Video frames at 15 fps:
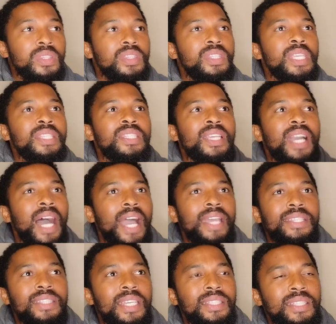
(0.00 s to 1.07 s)
there's
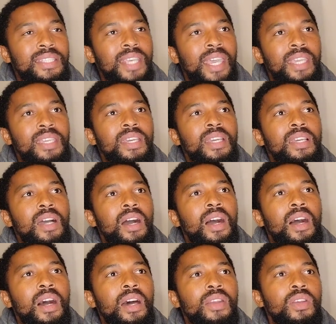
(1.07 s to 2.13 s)
guys that say,
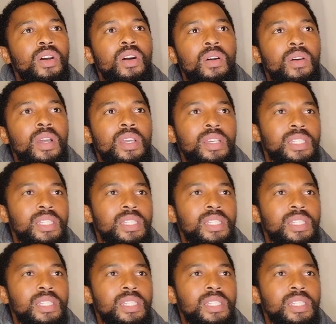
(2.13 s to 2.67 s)
oh no,